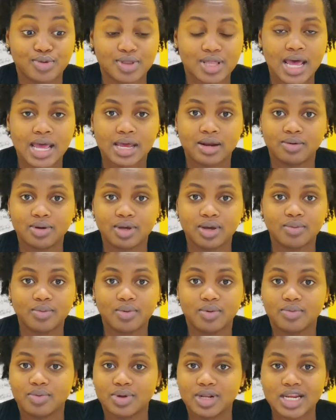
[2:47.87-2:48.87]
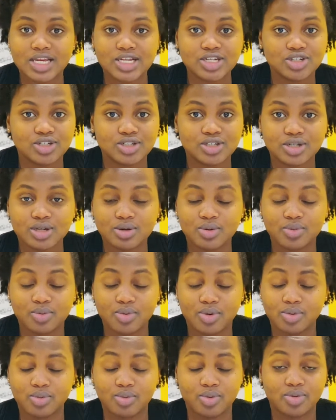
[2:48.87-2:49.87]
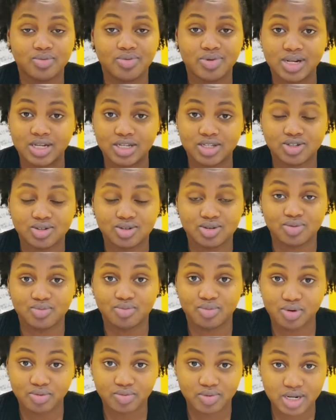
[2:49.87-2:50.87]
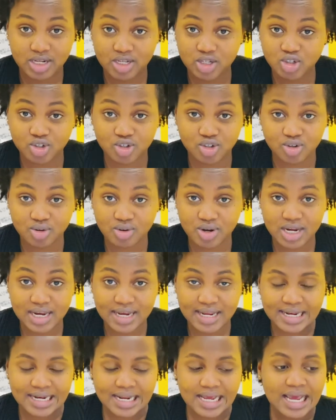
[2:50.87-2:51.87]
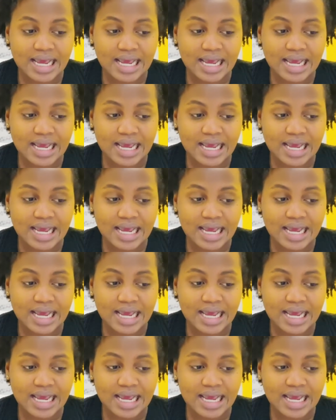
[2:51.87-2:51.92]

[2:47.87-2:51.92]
I don't care what relationship, what religion you're in,